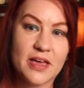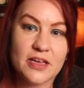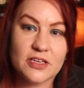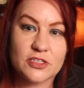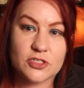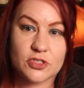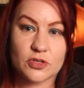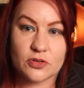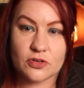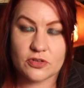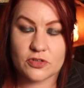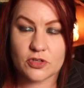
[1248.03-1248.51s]

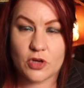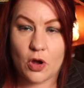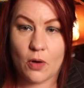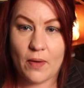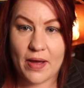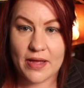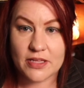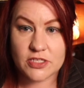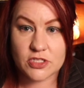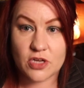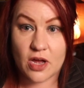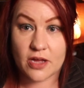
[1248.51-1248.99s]
sort of go
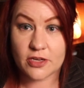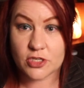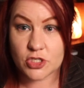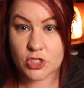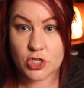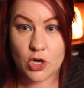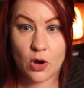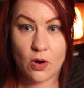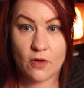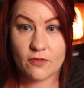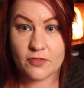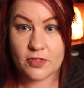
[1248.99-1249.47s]
outside and
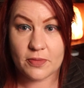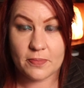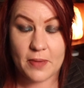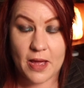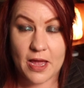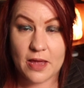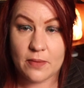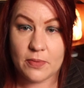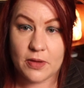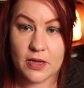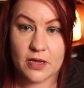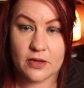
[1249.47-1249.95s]
show off the
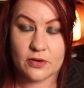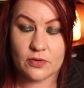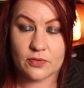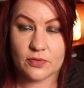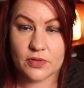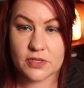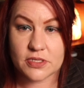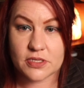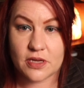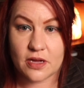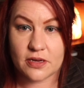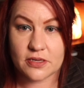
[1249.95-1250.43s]
baby and all
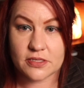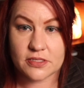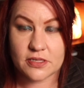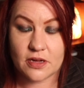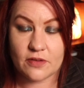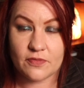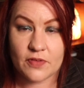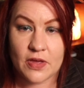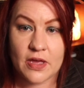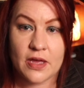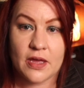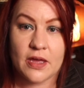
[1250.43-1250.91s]
this kind of
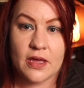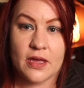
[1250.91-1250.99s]
stuff,